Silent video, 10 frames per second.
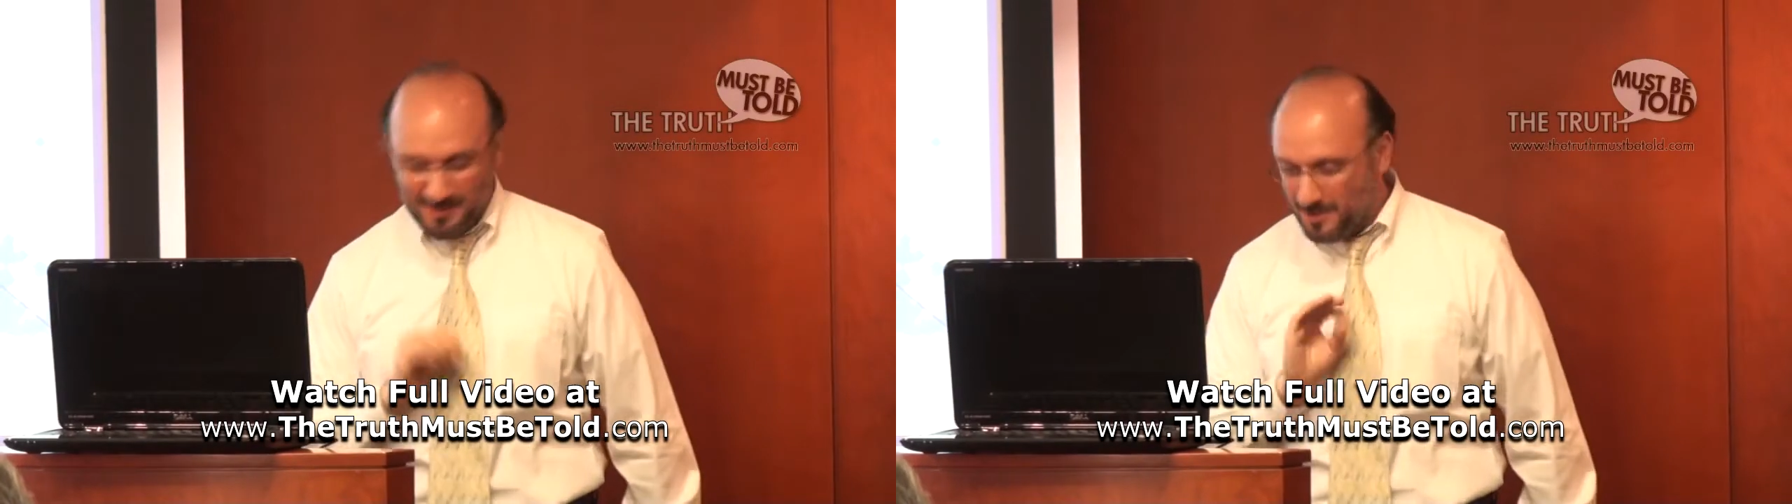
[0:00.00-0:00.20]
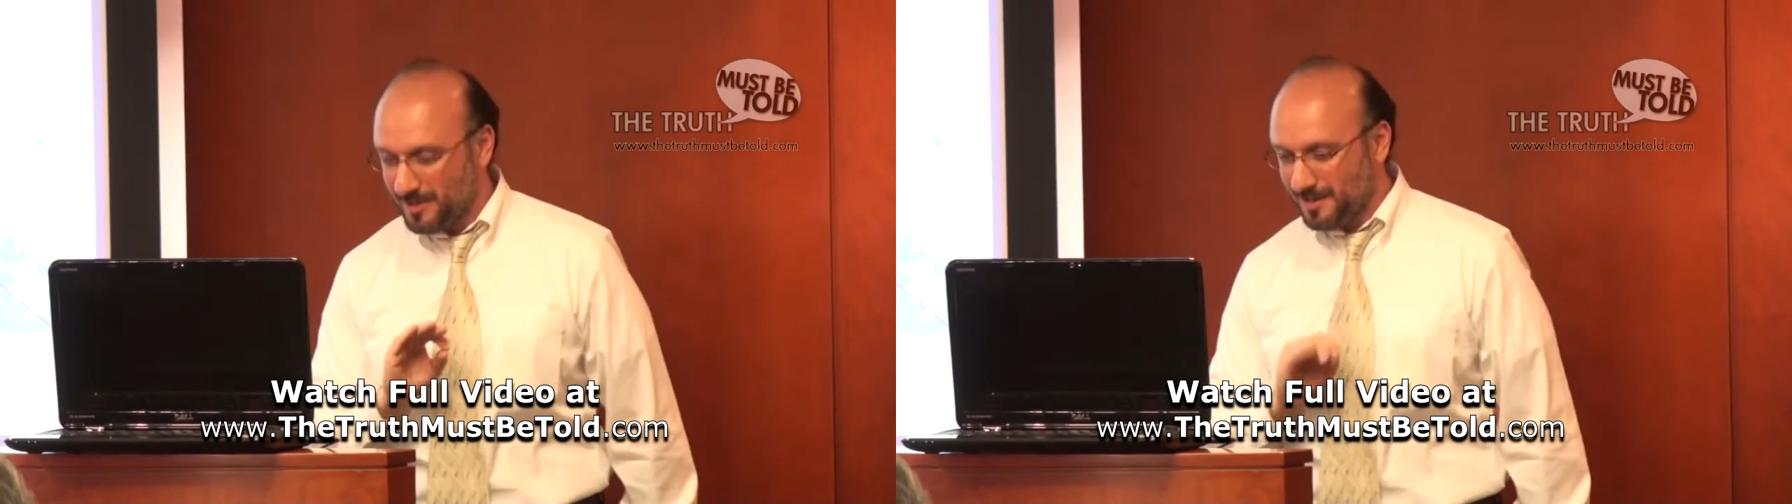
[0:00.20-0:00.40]

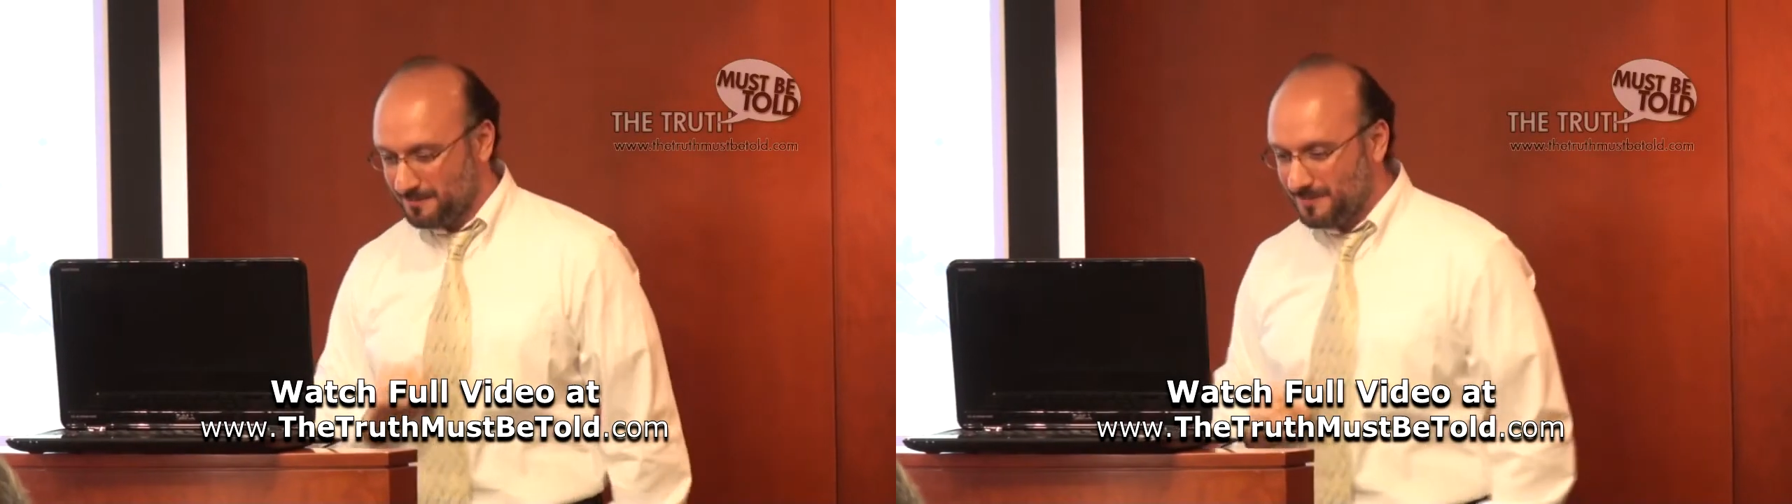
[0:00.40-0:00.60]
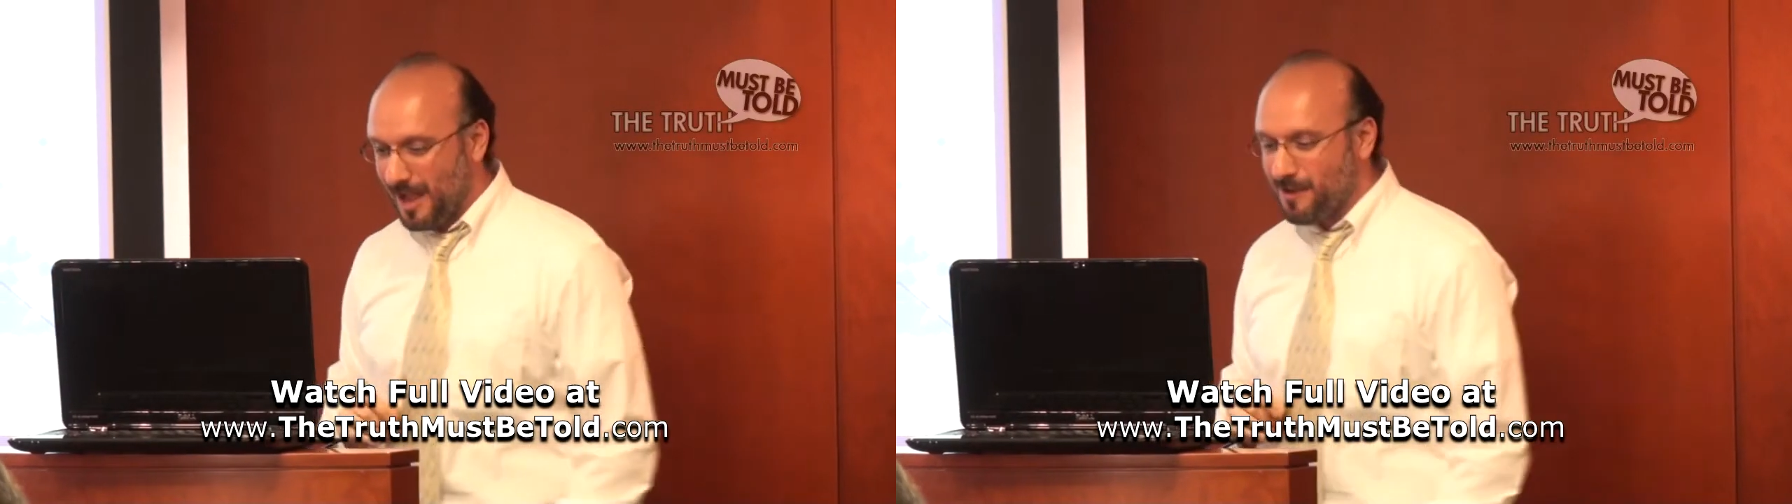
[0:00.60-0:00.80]
Okay,
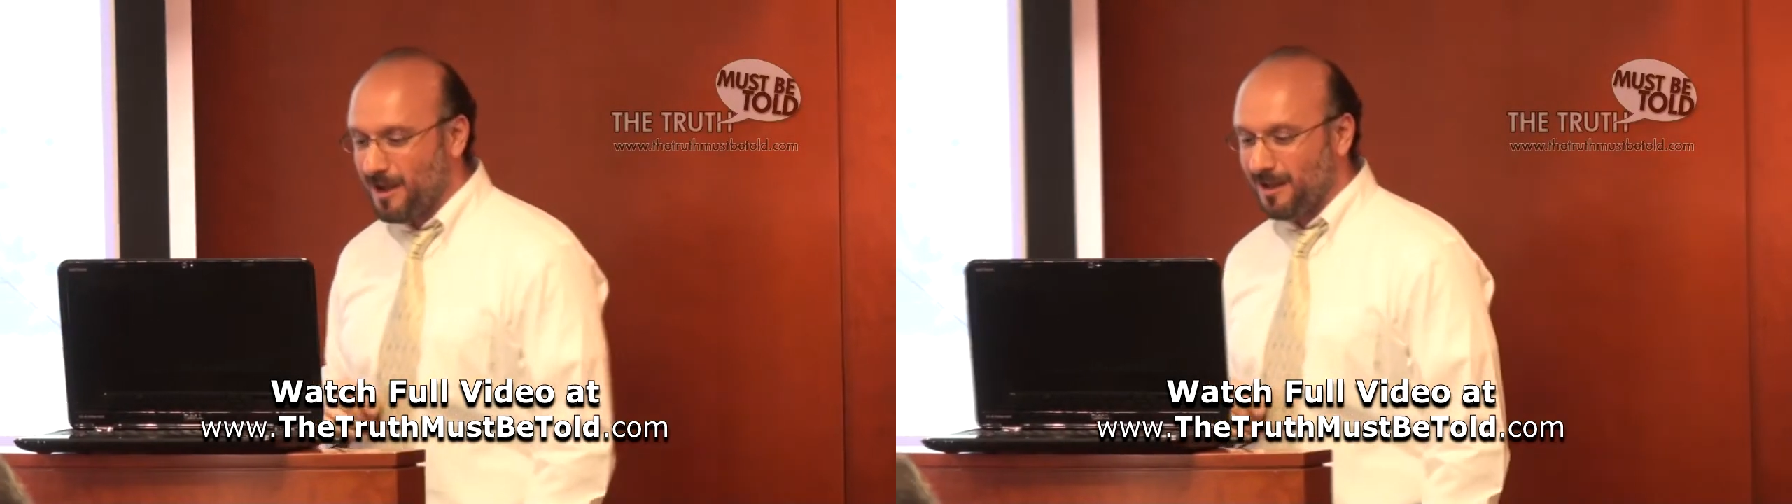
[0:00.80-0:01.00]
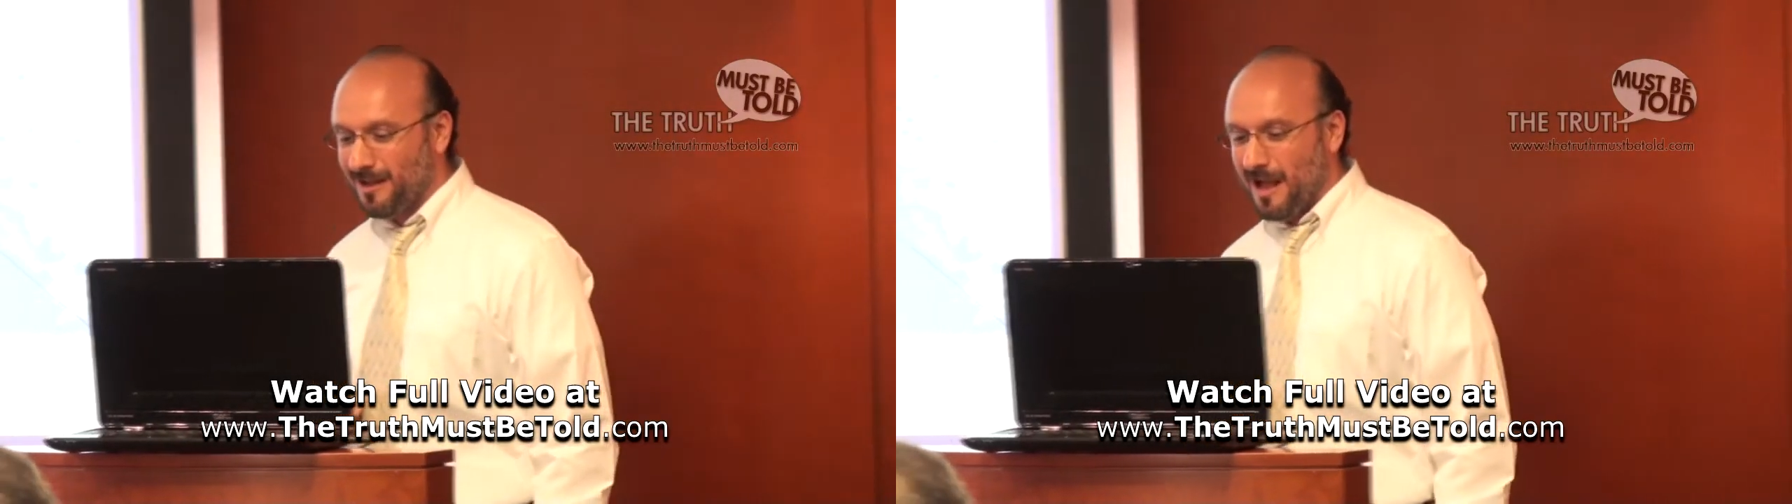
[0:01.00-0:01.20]

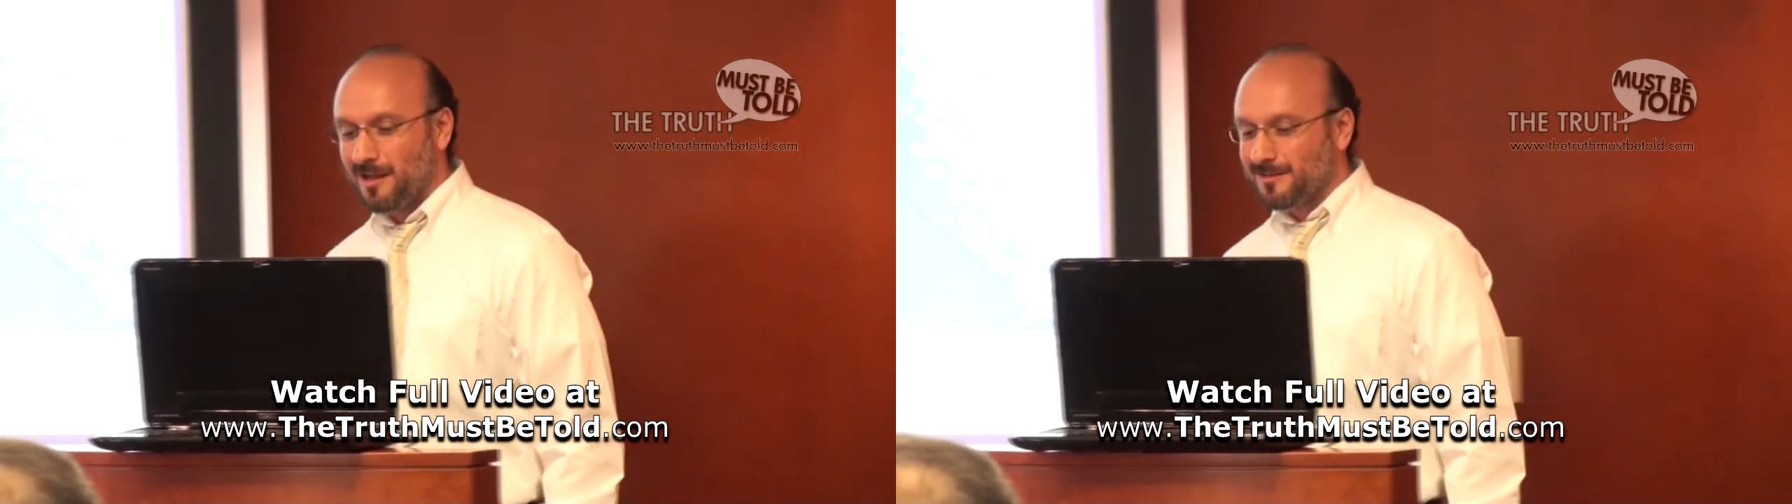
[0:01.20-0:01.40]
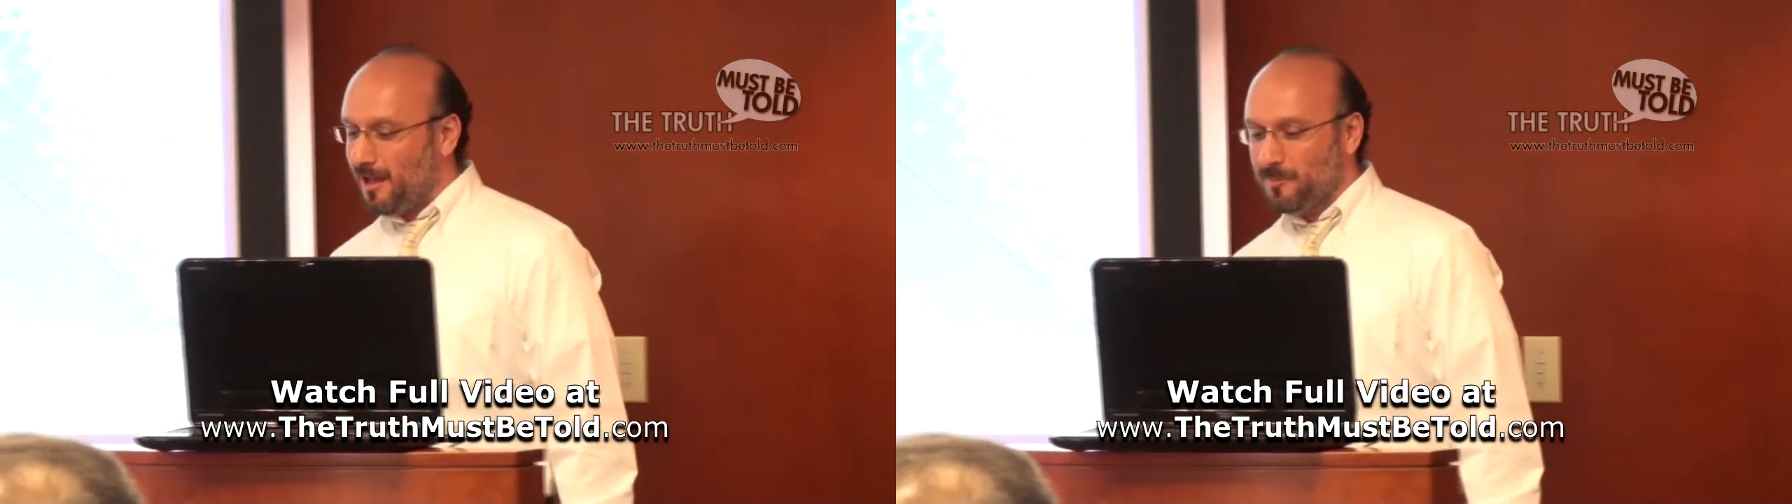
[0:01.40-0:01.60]

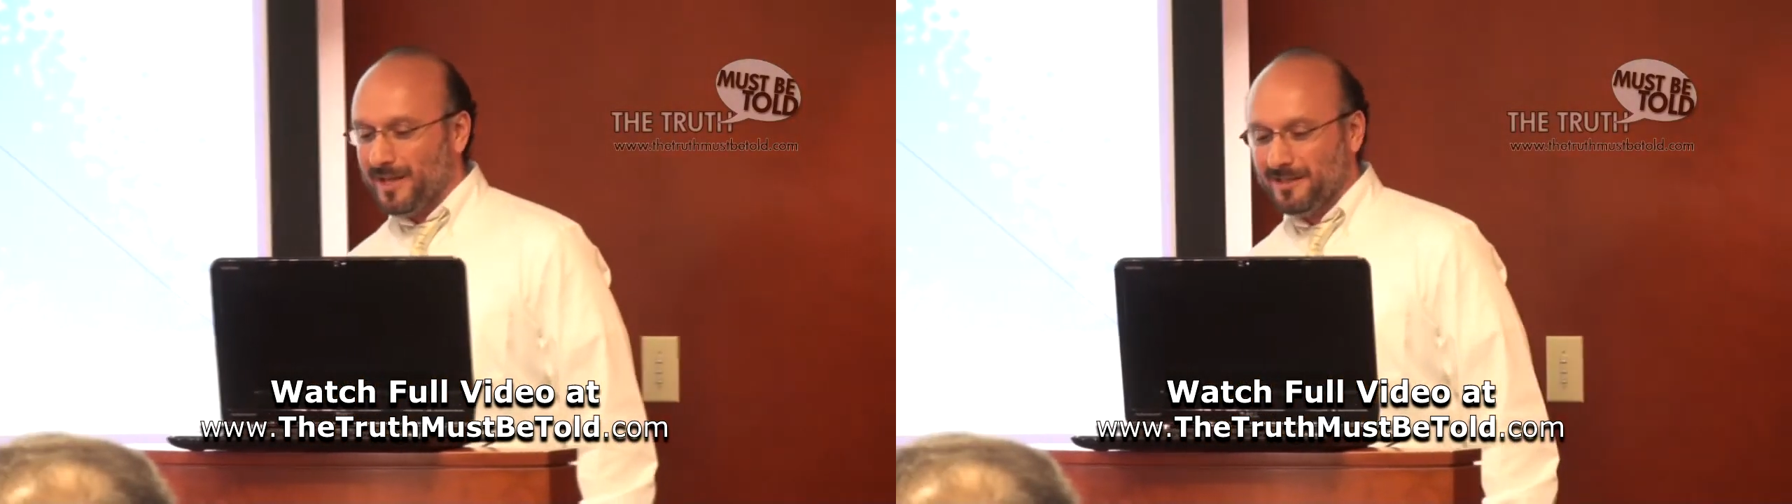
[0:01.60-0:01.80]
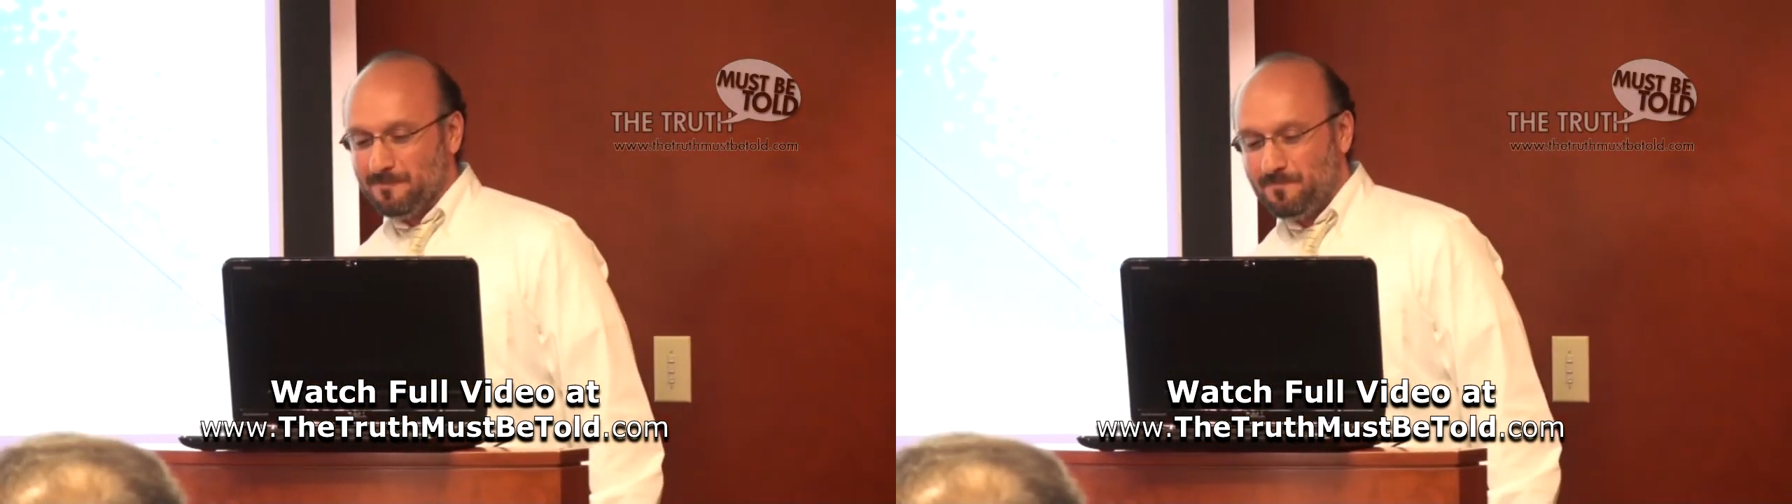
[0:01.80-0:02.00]
I'll
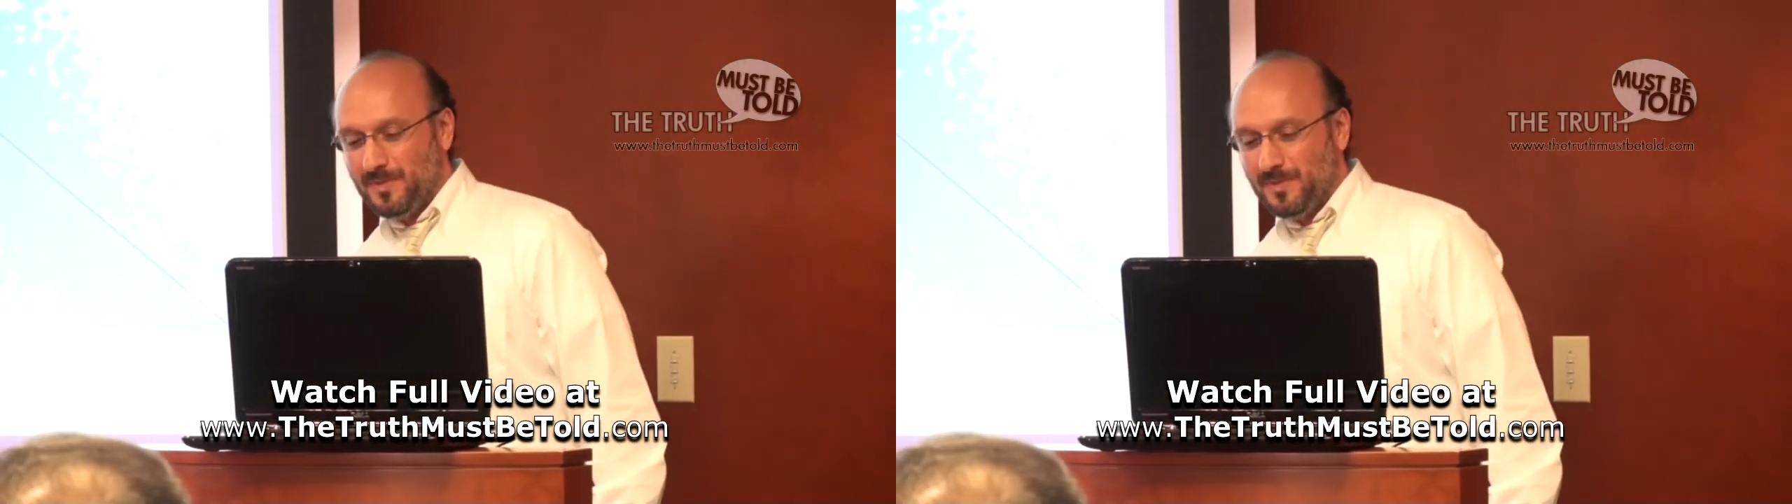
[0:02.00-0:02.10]
make it.